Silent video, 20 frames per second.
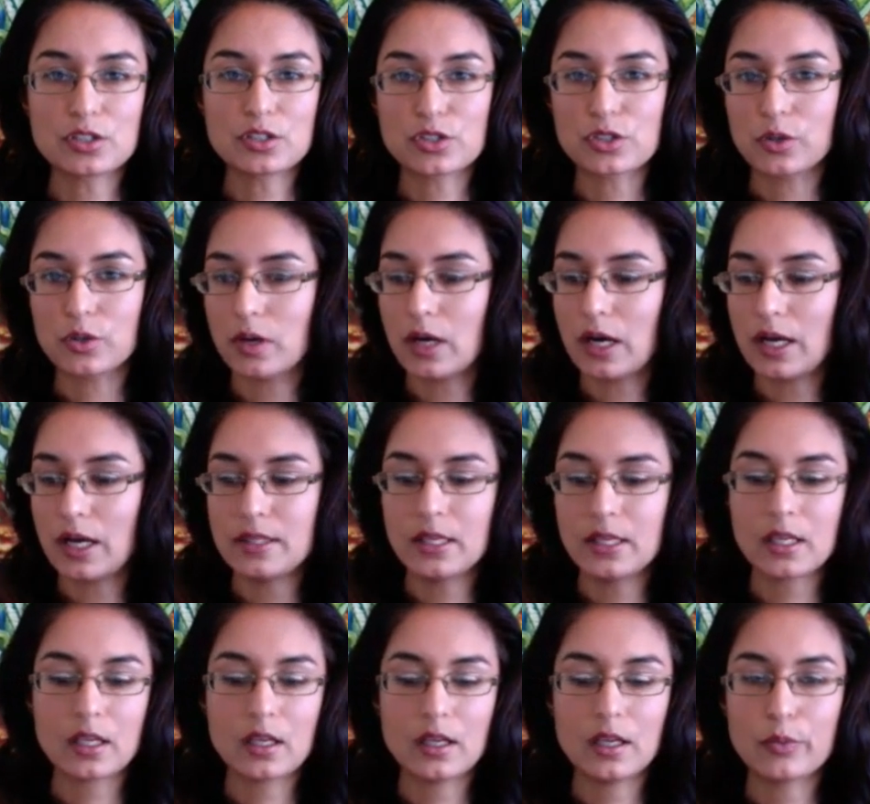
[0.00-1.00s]
So I
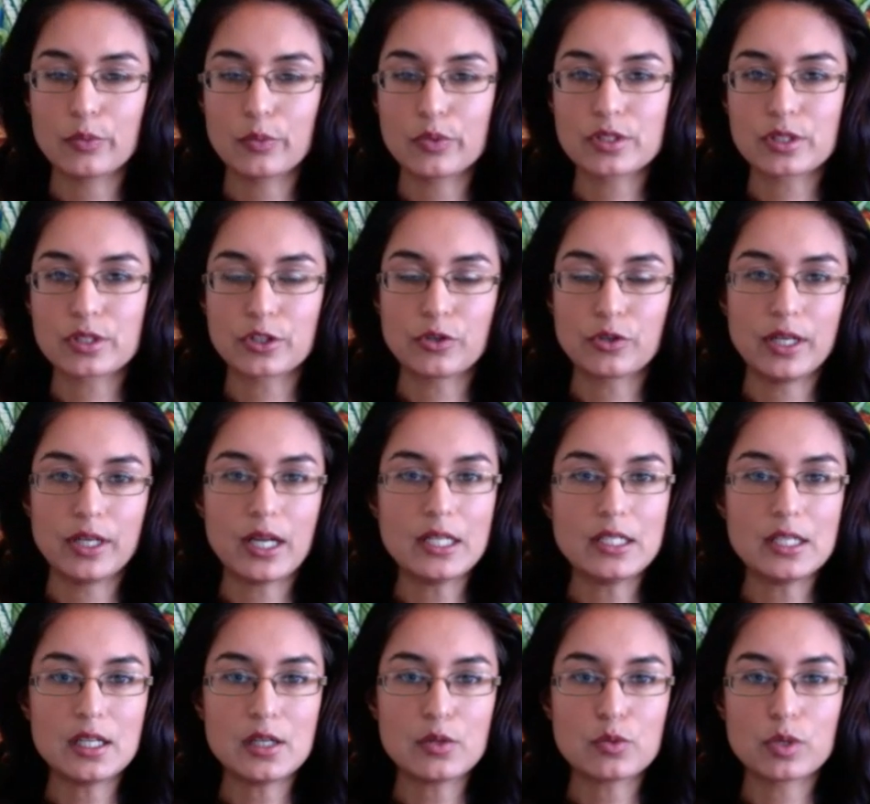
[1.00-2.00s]
think it was a great
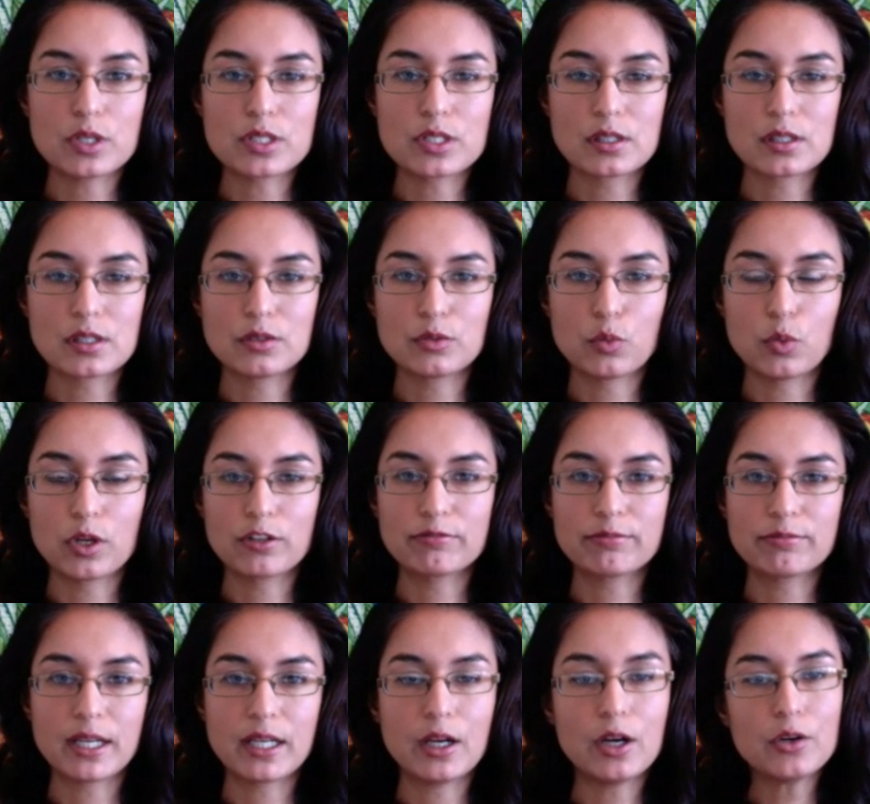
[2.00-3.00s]
idea. It wasn't one
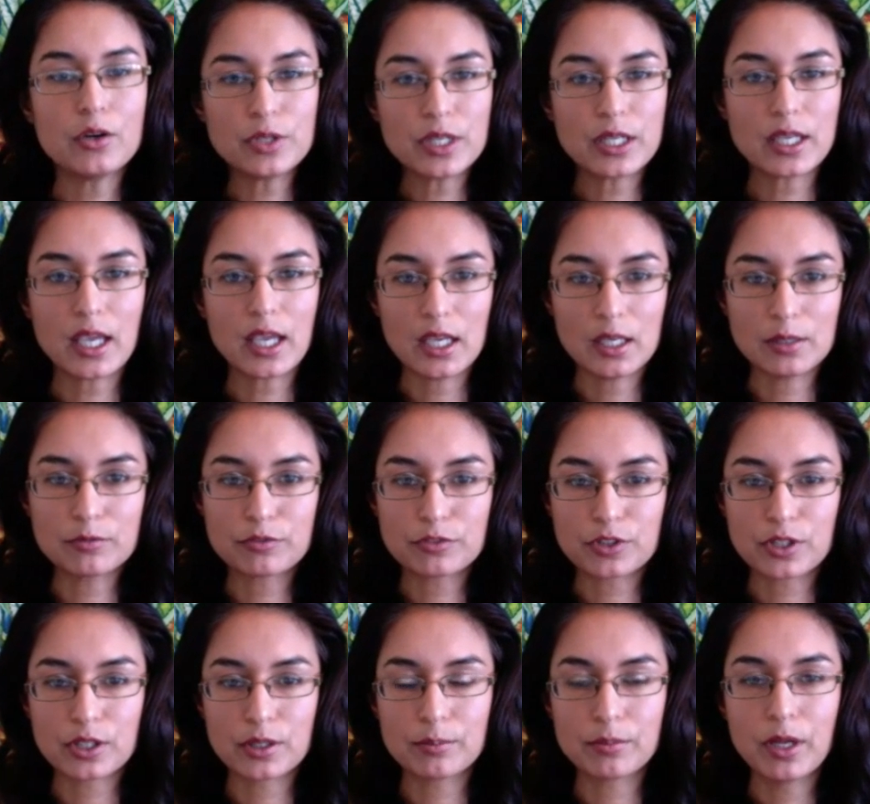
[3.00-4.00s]
of my own. It came
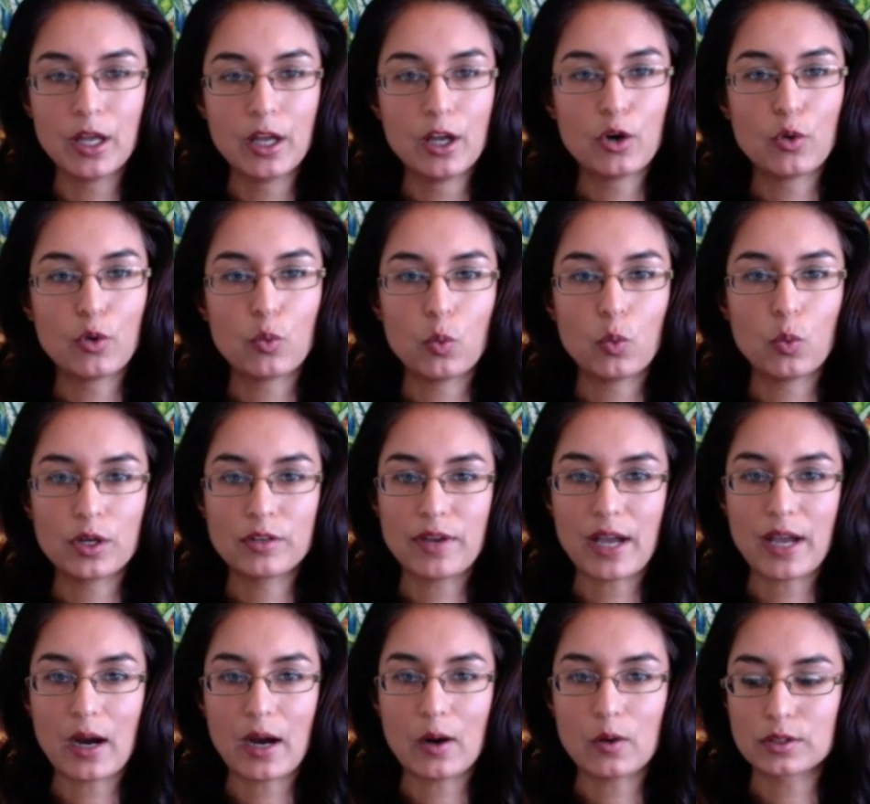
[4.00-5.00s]
from one of
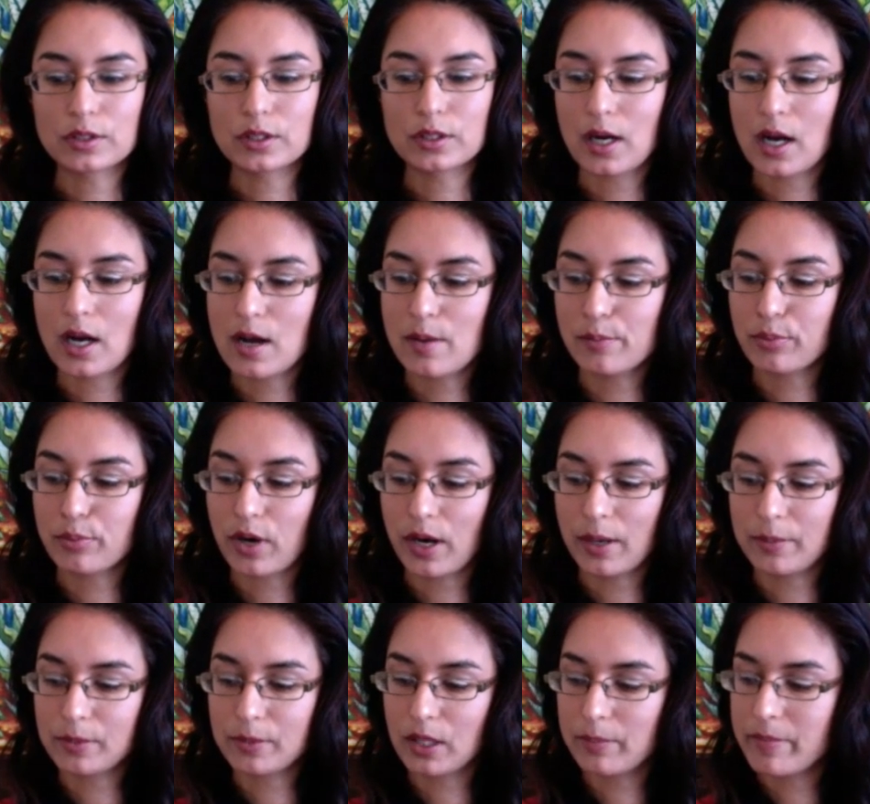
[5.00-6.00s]
our
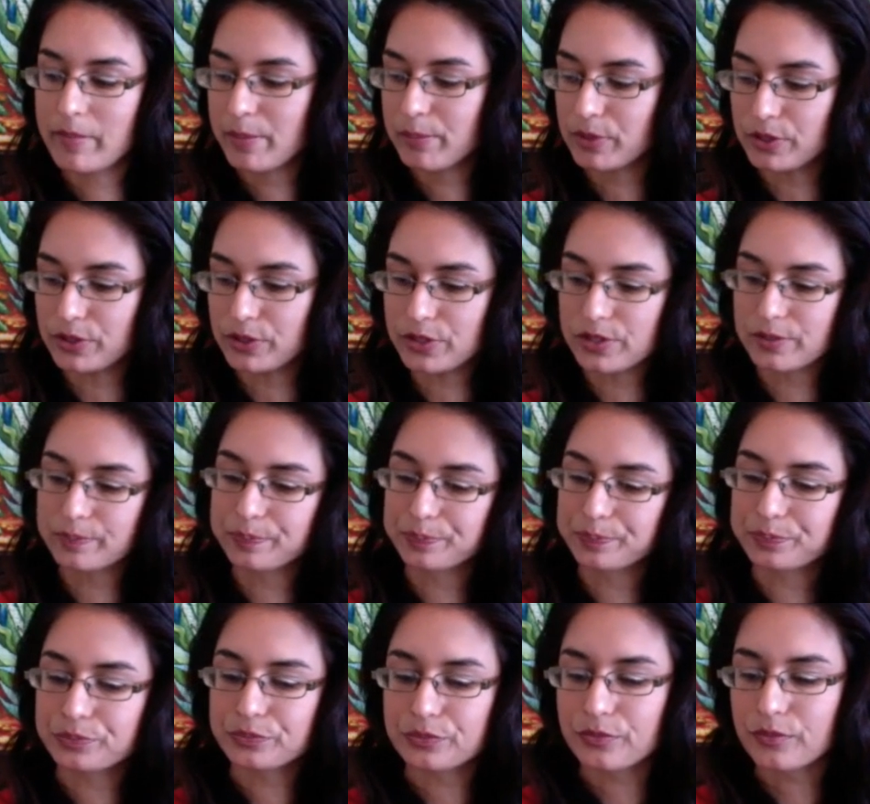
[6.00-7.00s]
Prime Club members.
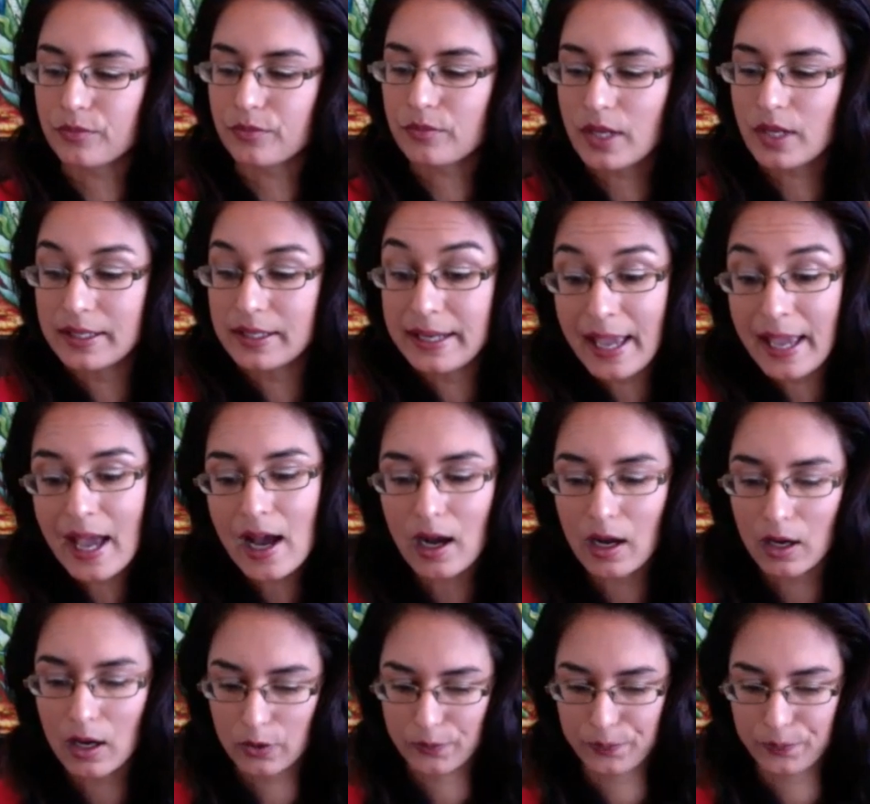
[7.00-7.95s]
Now,